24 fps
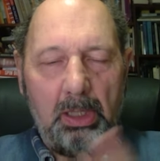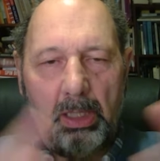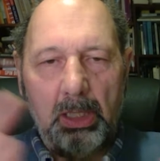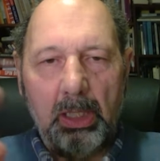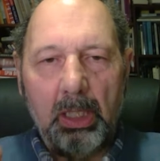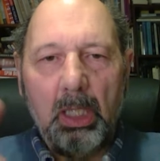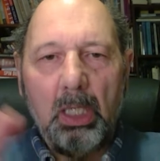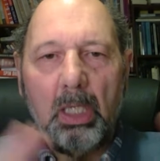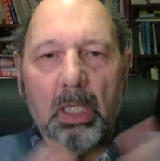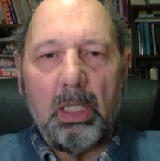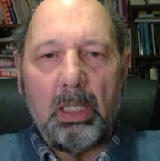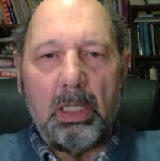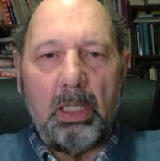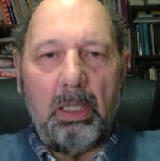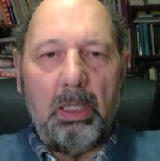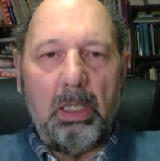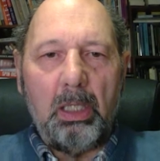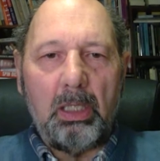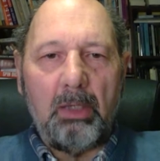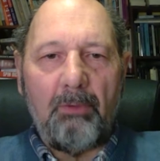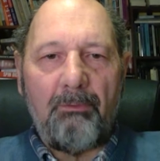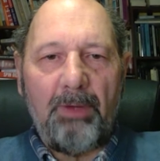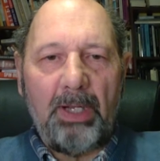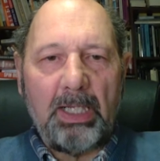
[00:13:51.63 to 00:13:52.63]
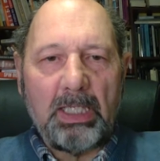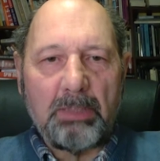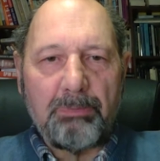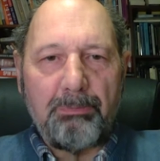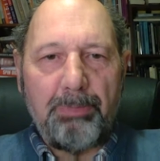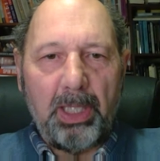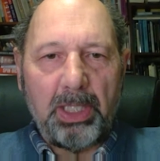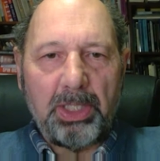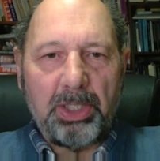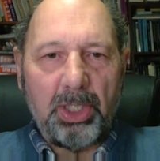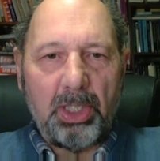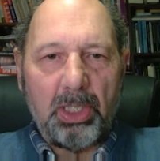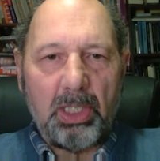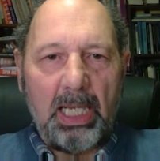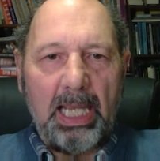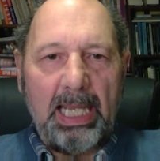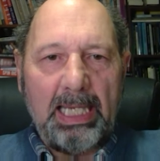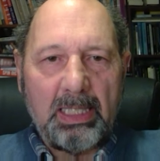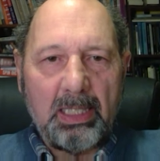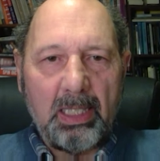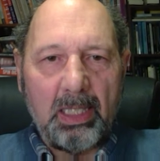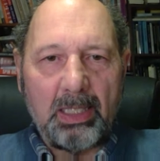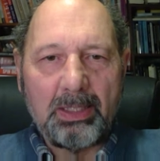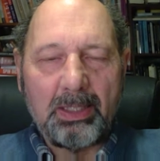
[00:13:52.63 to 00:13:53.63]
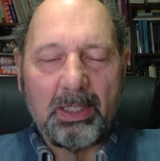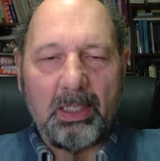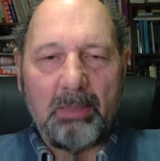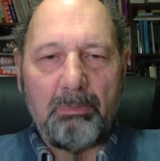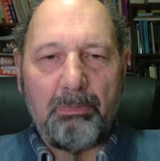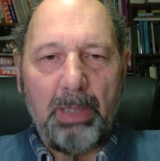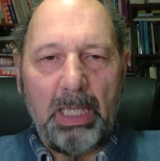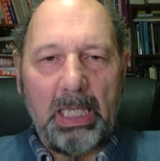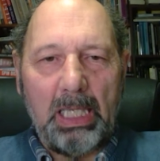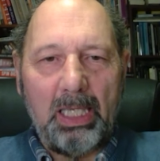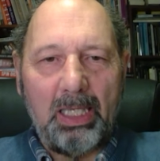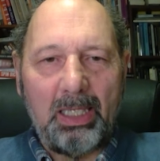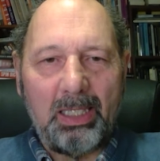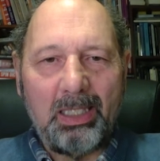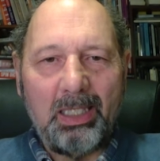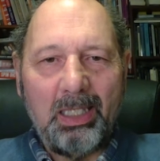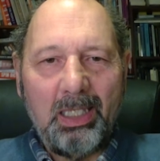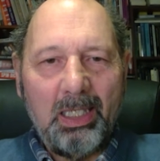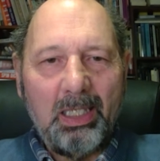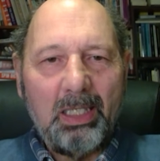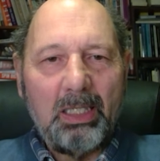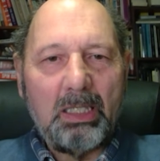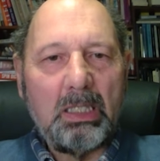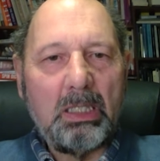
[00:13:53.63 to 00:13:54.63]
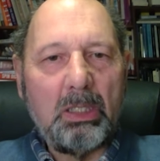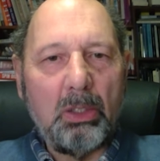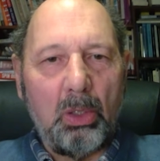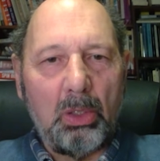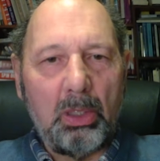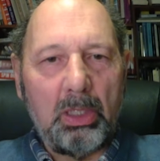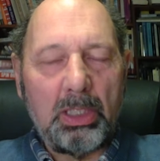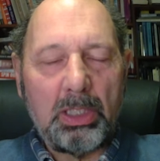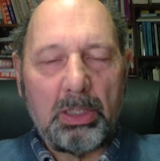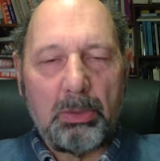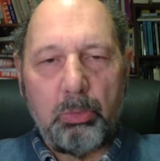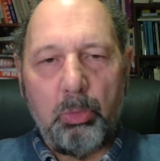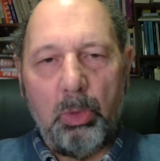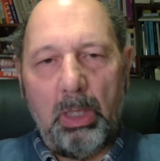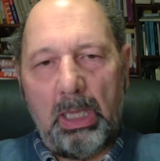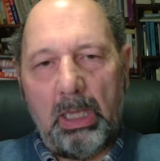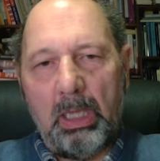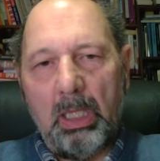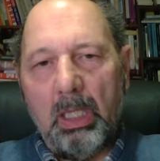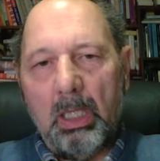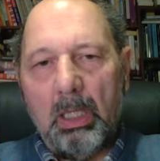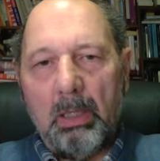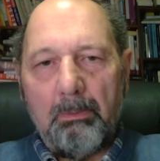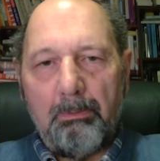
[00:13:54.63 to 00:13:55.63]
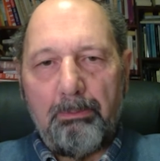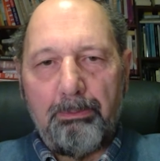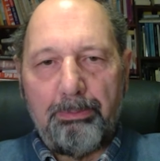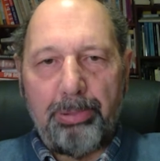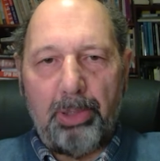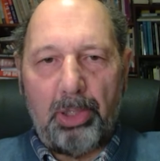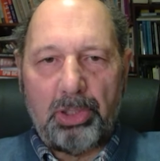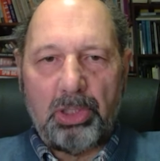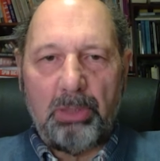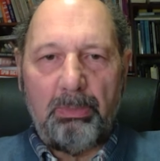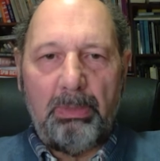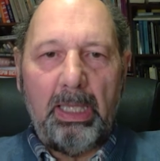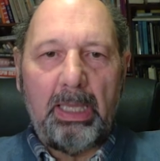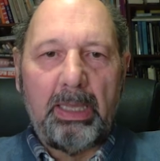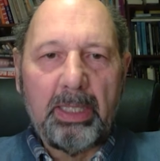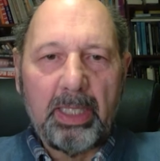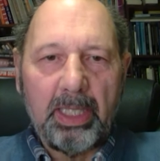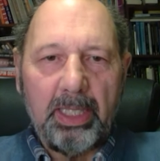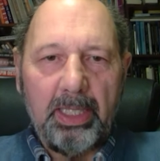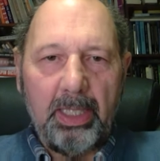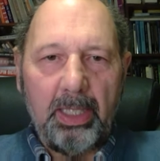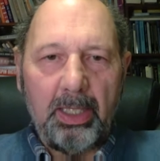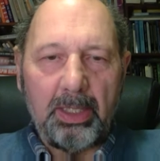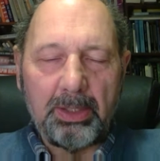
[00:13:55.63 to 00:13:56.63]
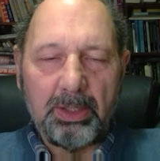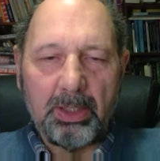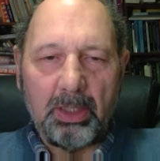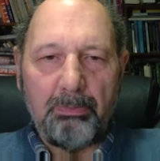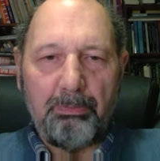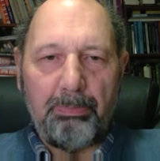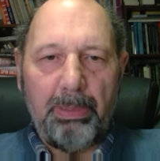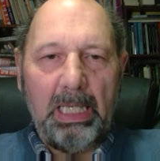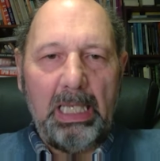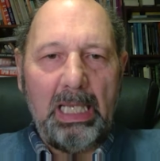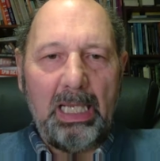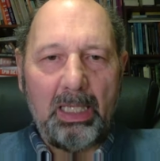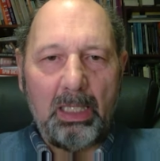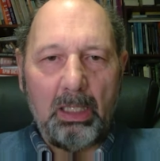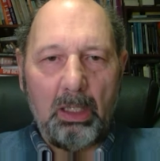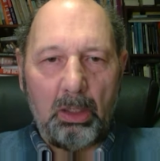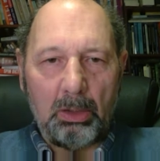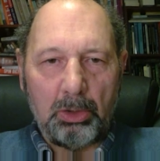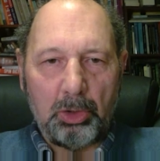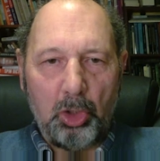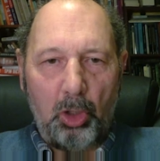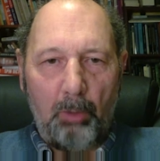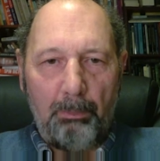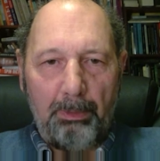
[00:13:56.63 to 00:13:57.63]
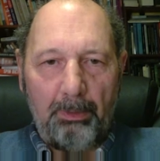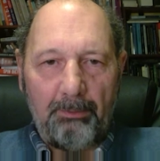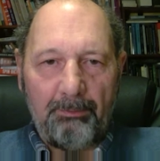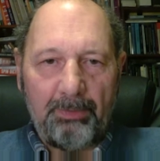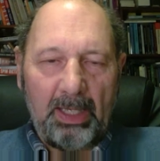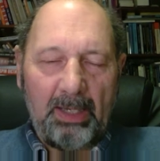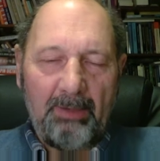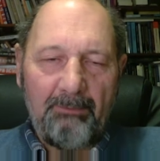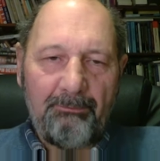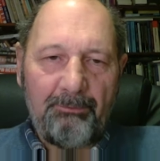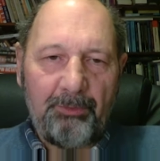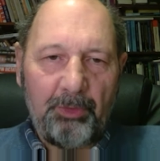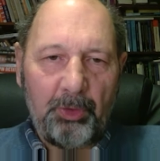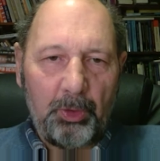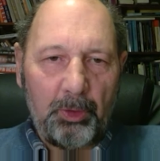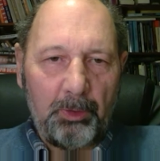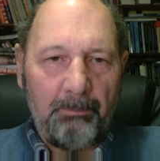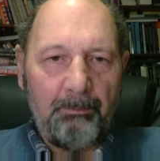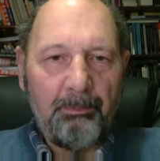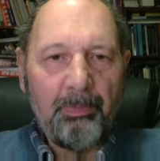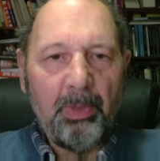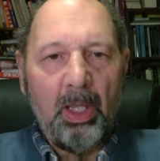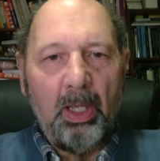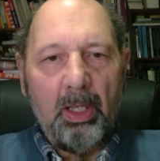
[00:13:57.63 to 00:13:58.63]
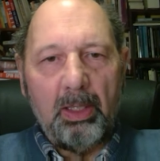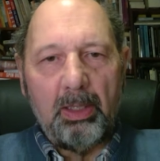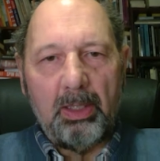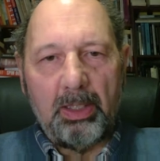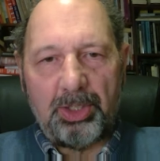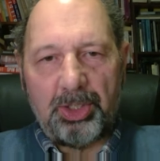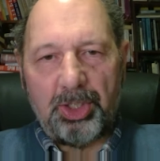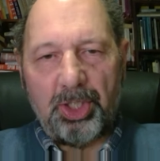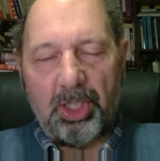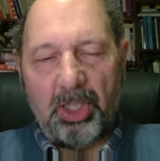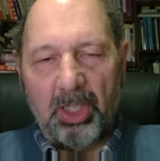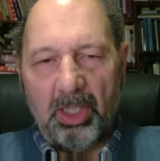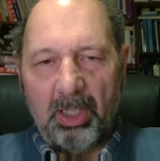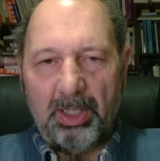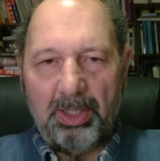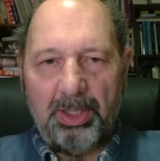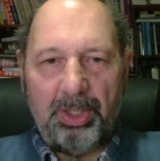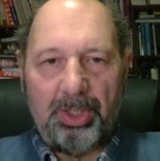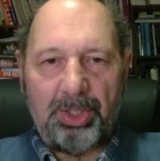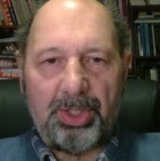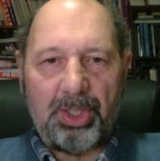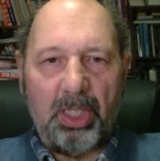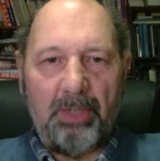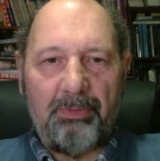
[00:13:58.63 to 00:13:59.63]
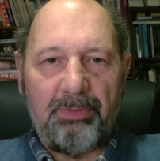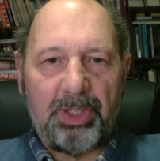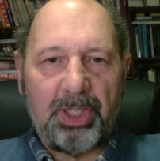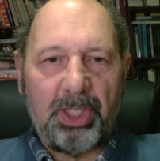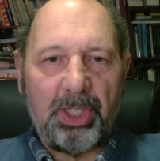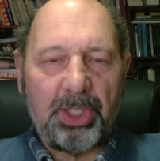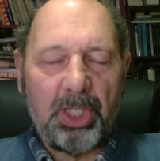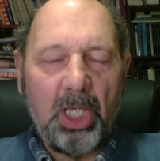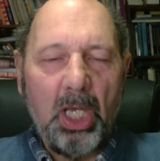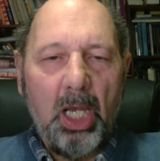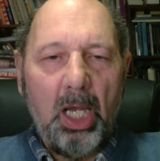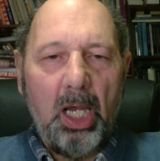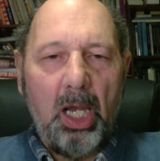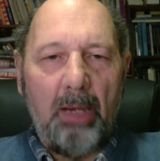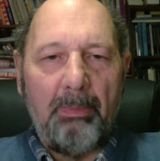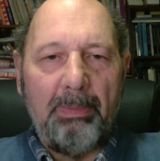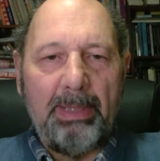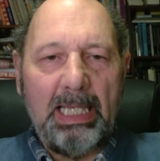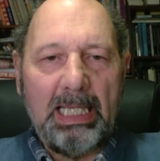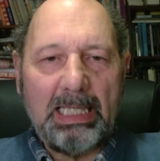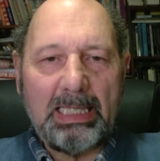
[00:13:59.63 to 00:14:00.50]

You know, the, the defense budget, $800 billion with possibly 300 billion on top of that for the security services.